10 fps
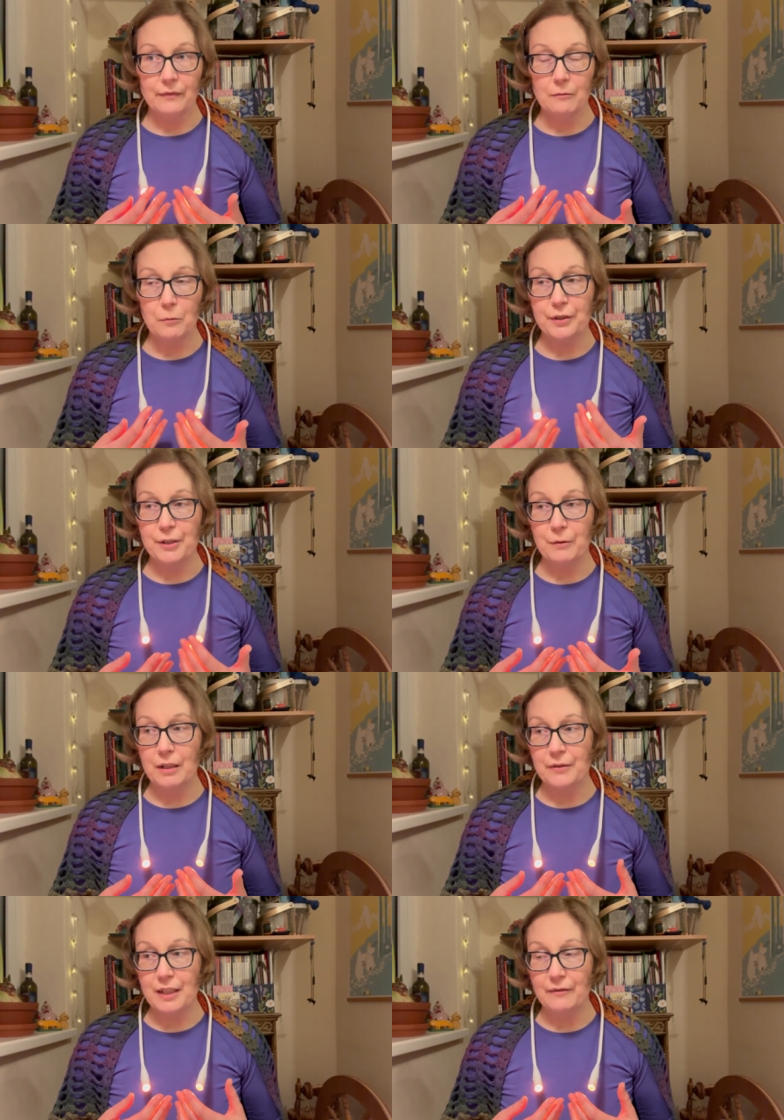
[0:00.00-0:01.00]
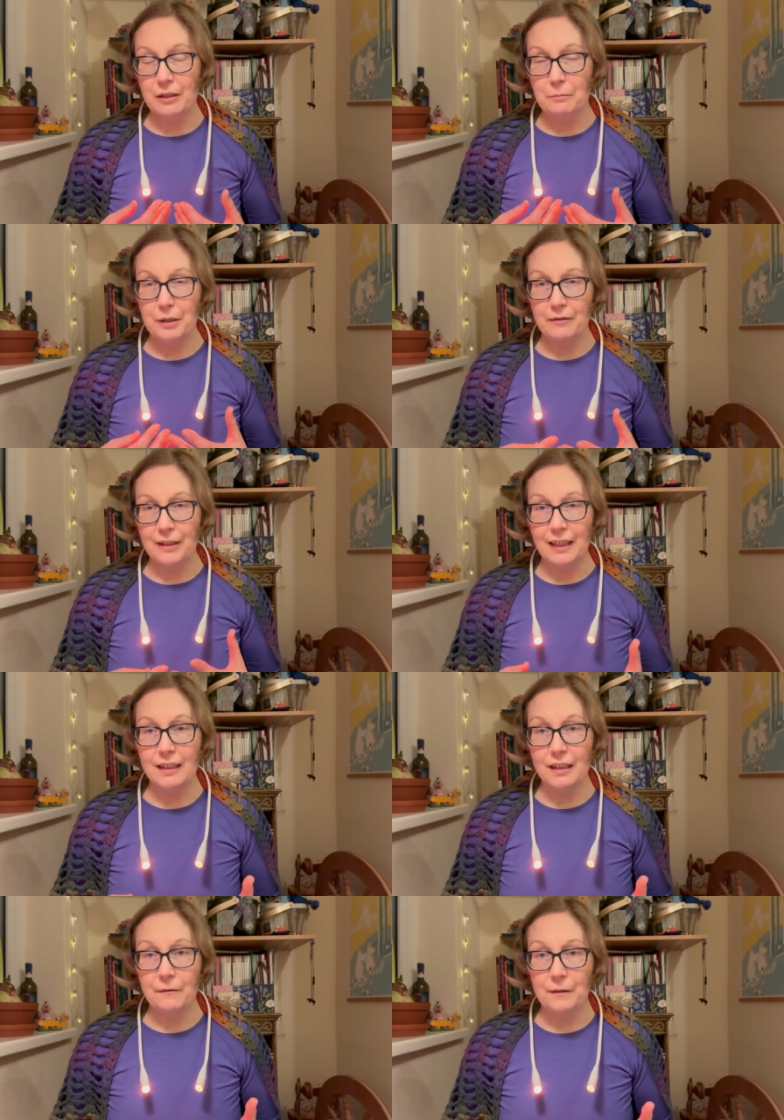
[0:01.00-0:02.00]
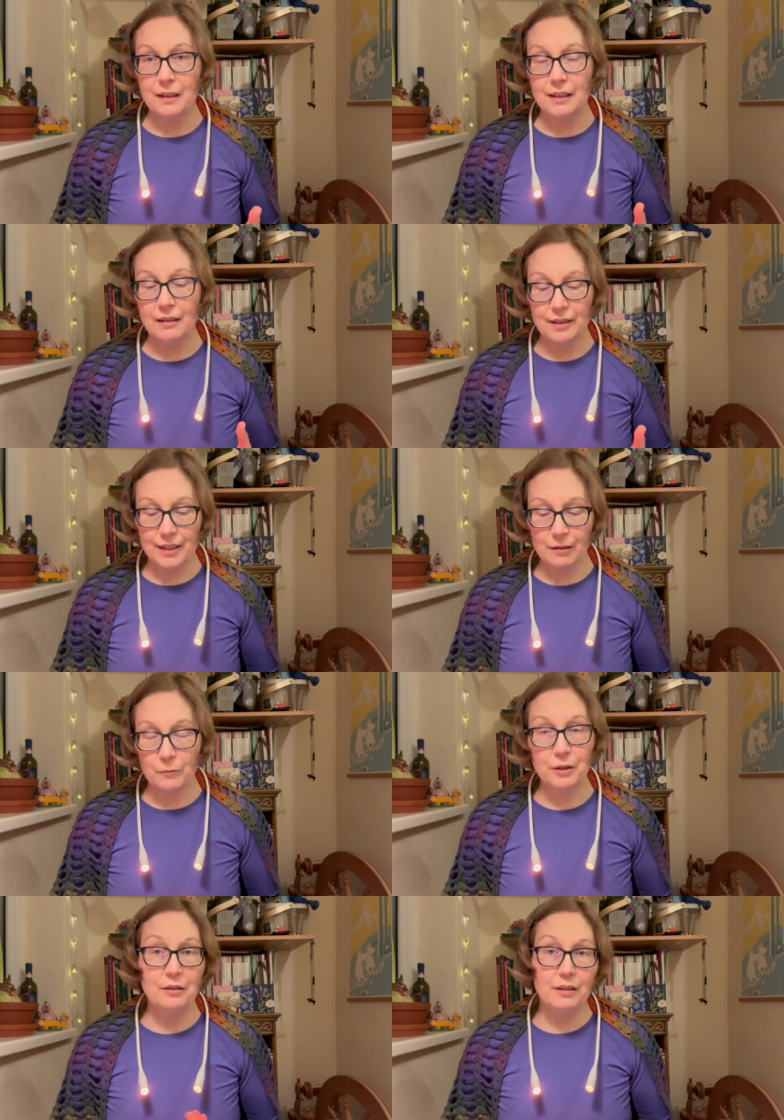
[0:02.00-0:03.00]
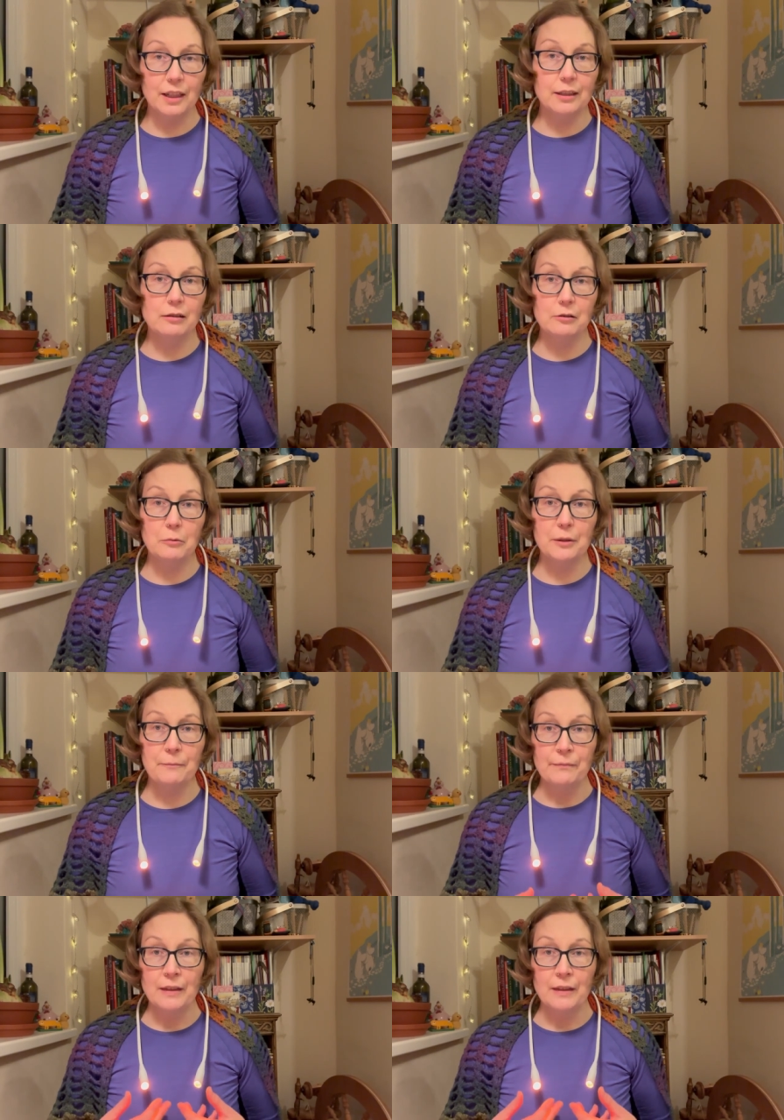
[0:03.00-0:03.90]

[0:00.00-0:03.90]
once when I was having a bit of a headache feeling, I still wanted to knit a little bit,